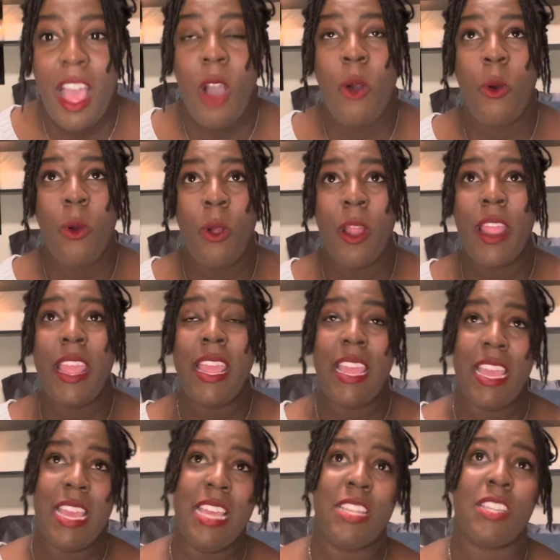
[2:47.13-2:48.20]
or He
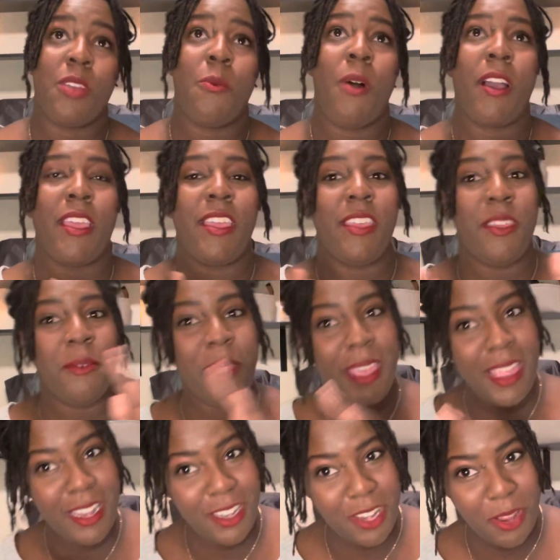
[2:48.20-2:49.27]
is walking you
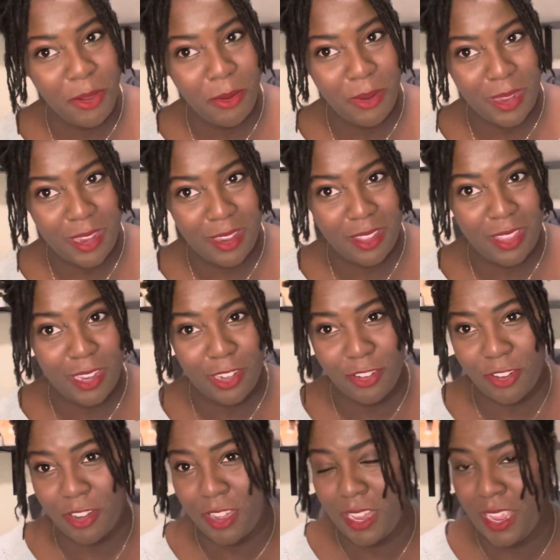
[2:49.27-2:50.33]
into a healing
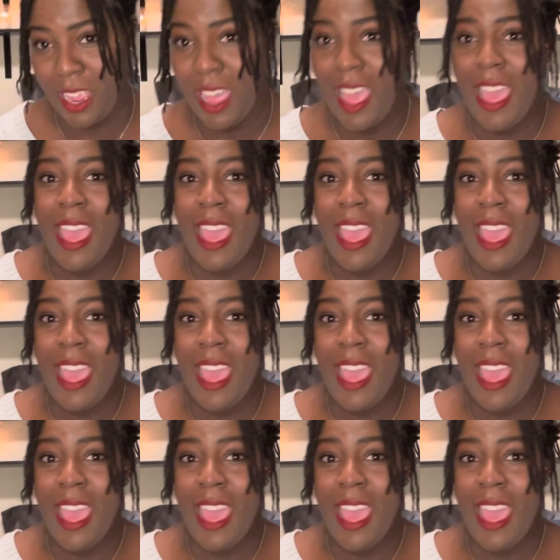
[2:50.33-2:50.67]
journey,